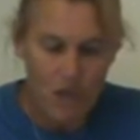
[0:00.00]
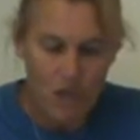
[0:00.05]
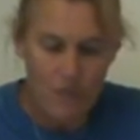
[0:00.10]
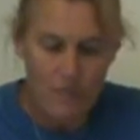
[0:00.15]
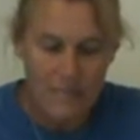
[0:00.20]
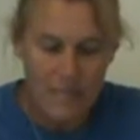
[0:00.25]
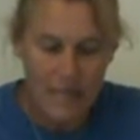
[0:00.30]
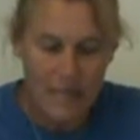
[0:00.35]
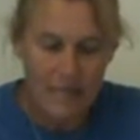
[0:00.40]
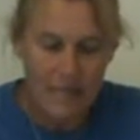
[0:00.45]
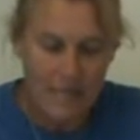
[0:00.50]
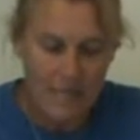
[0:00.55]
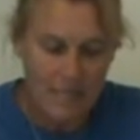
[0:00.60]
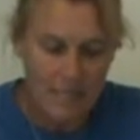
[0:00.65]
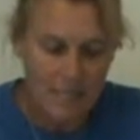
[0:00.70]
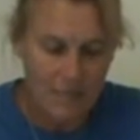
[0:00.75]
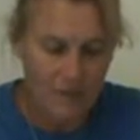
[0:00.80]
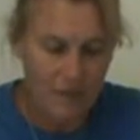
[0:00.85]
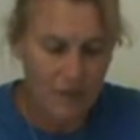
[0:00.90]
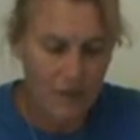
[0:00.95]
You take
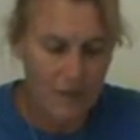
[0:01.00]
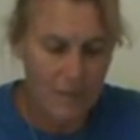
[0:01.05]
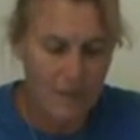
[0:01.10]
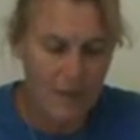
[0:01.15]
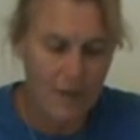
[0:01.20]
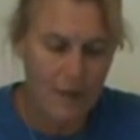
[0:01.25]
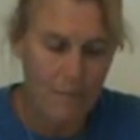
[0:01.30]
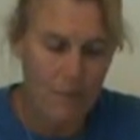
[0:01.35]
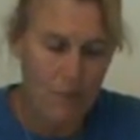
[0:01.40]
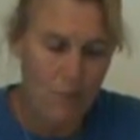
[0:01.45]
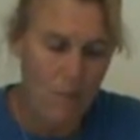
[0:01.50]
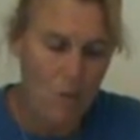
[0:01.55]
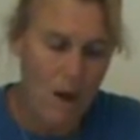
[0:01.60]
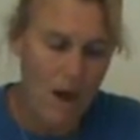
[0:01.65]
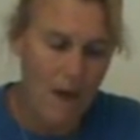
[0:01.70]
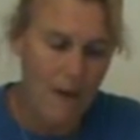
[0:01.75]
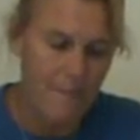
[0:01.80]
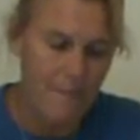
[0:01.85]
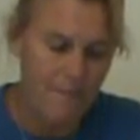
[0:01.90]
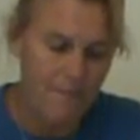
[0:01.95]
intestinal formula number
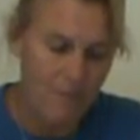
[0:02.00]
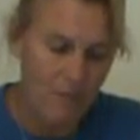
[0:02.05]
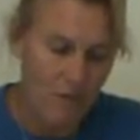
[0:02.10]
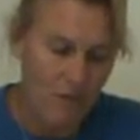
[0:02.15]
1